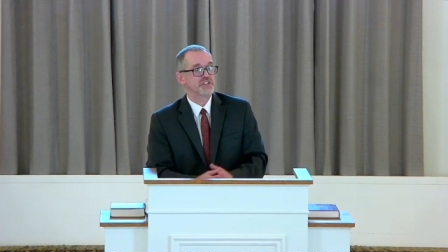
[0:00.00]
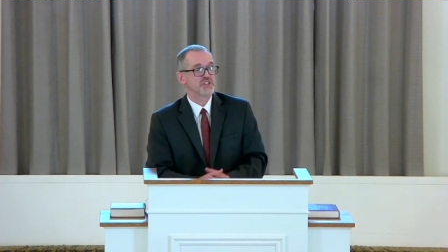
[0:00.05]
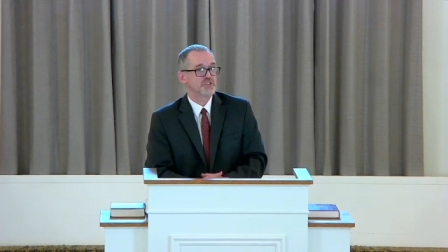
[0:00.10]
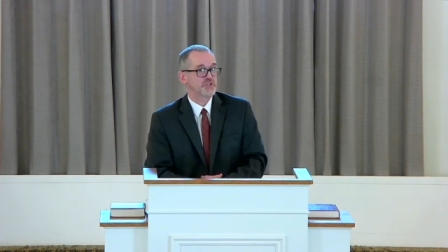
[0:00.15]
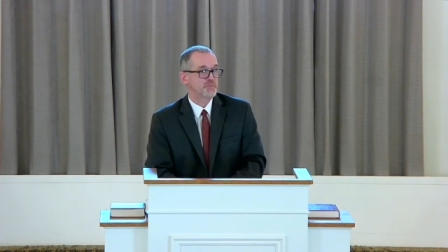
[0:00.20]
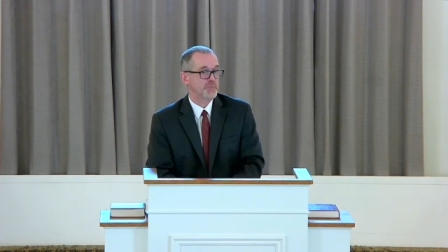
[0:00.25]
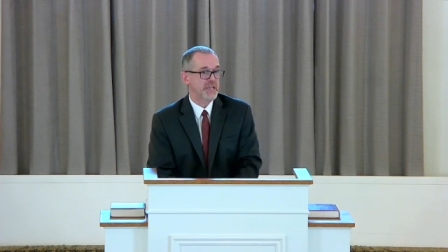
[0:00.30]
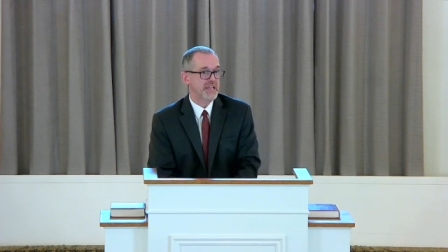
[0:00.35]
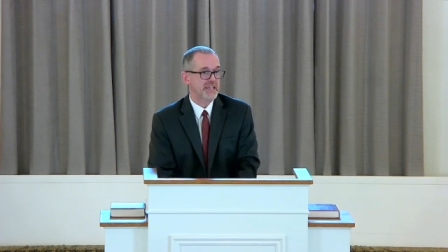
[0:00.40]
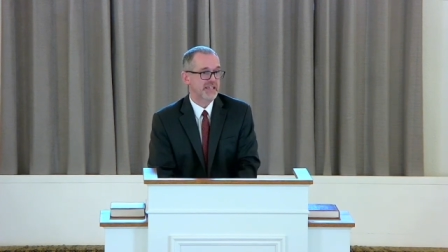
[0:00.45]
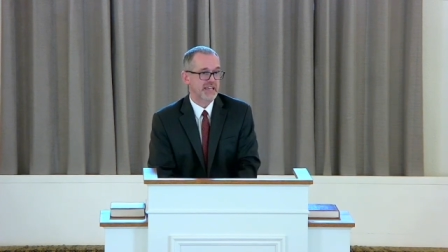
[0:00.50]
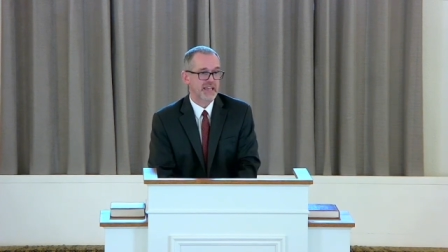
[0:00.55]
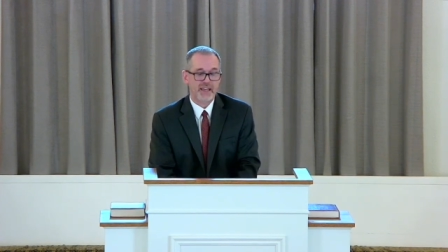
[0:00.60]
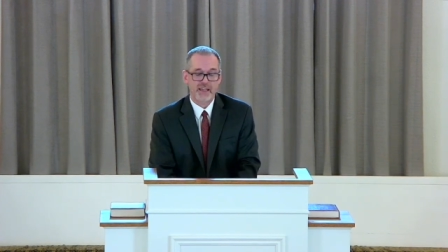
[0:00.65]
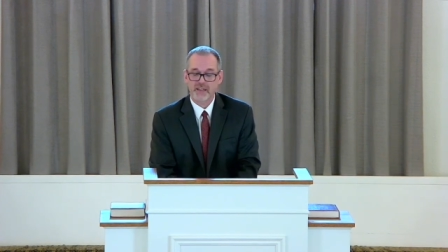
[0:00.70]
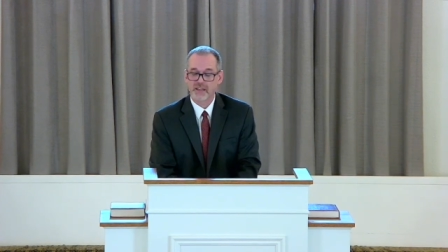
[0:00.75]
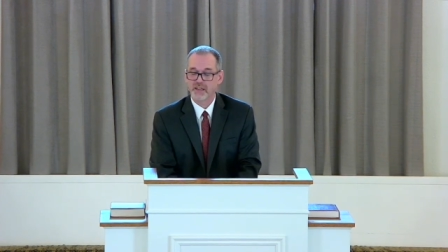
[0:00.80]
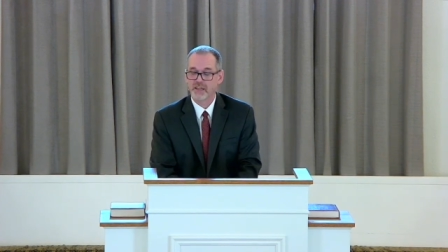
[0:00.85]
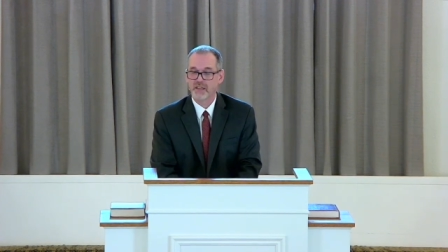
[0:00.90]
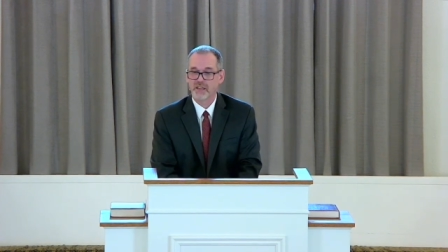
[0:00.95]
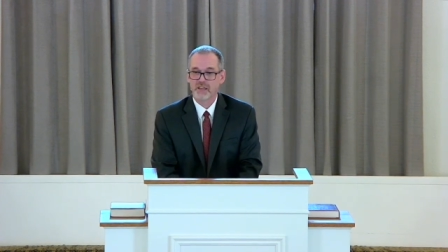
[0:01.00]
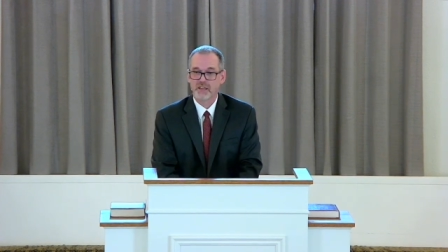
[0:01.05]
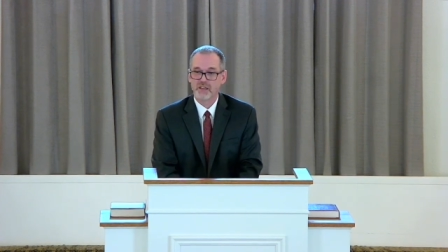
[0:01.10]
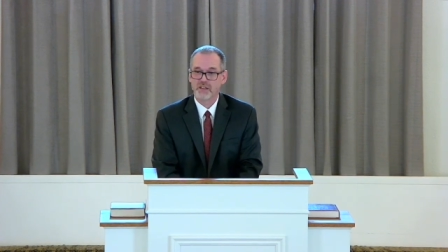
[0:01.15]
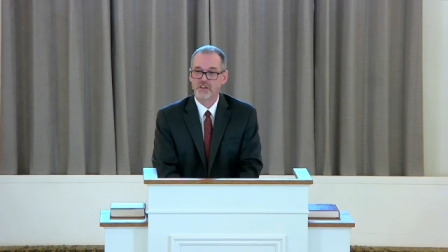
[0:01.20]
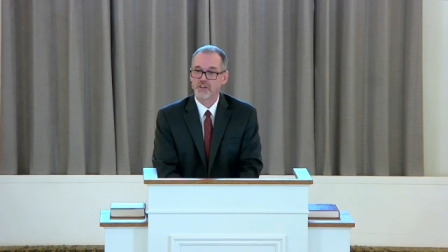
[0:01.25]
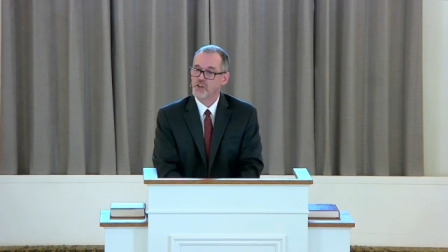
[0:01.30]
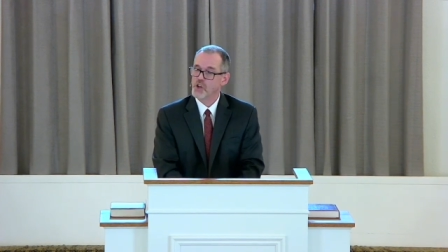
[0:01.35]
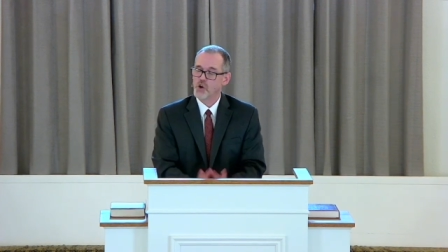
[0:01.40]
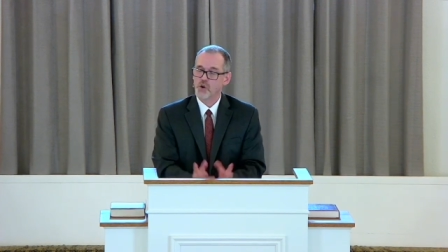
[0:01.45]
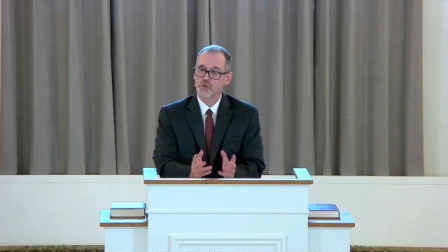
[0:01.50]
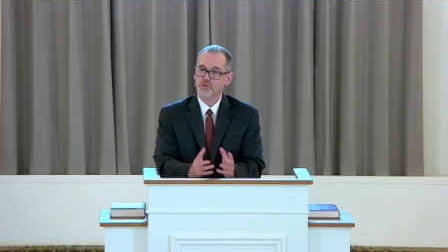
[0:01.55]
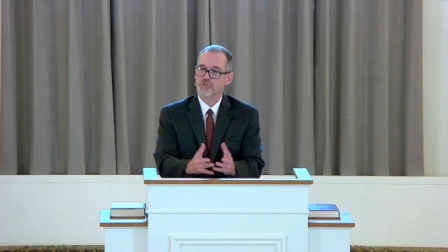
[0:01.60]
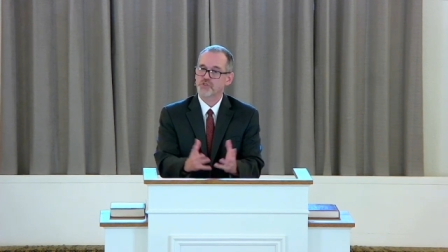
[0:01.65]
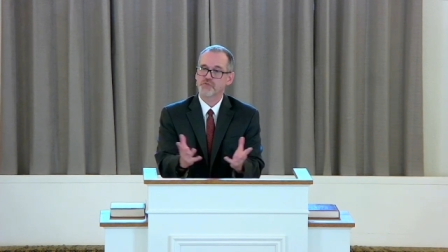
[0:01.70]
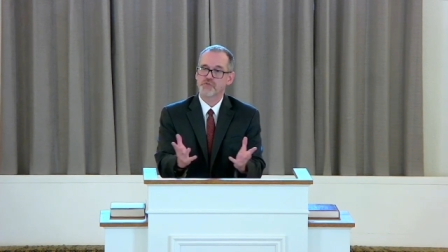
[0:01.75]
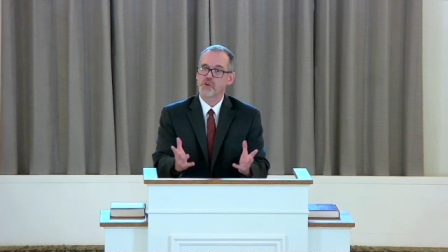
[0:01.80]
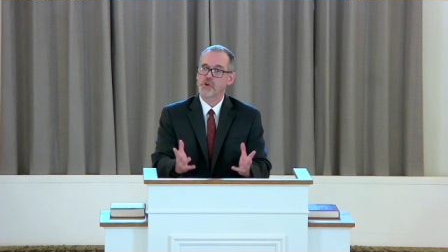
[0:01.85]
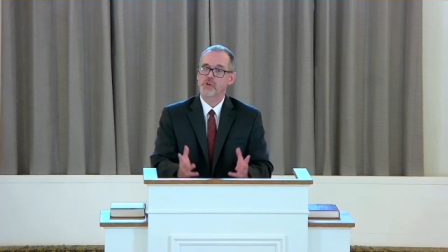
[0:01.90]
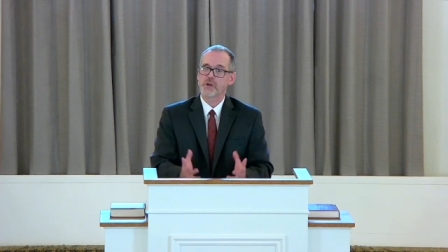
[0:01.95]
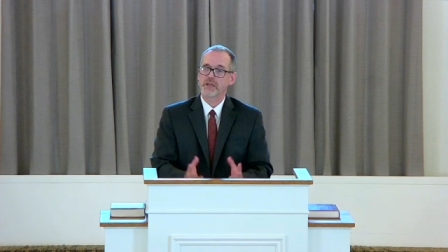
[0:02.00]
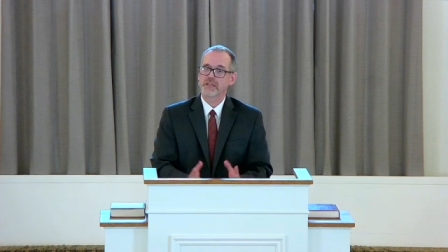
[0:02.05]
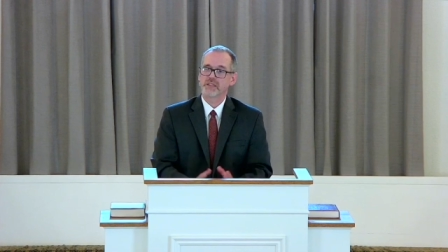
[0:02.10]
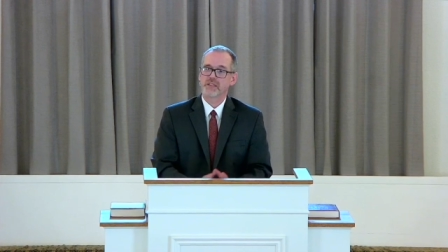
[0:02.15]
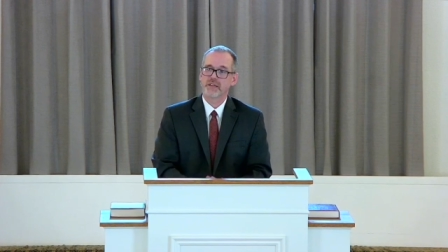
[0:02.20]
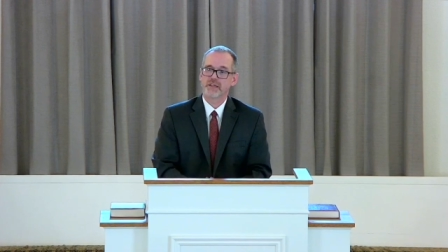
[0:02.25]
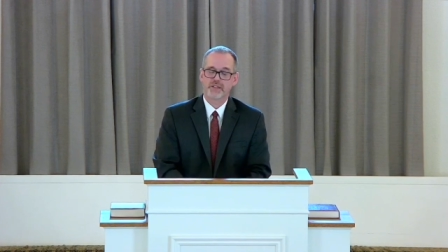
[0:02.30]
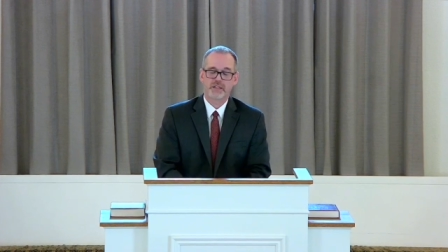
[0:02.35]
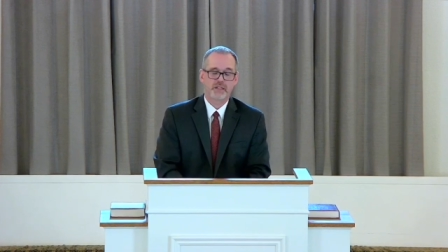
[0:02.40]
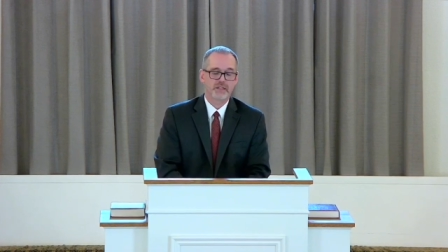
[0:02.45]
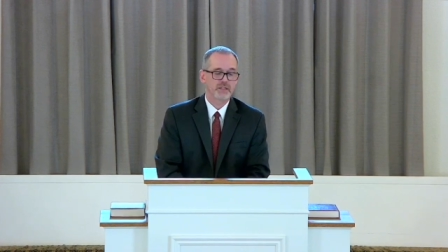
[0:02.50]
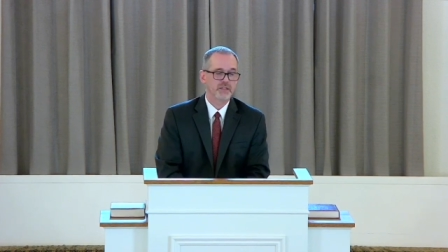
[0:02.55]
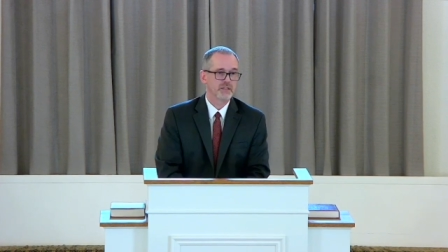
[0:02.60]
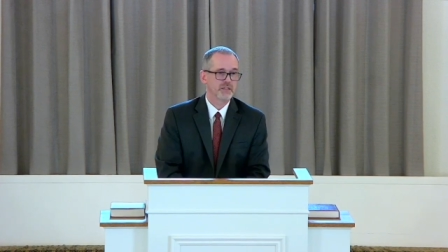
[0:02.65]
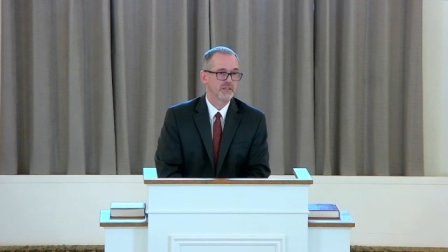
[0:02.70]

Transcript: speaking, knows very little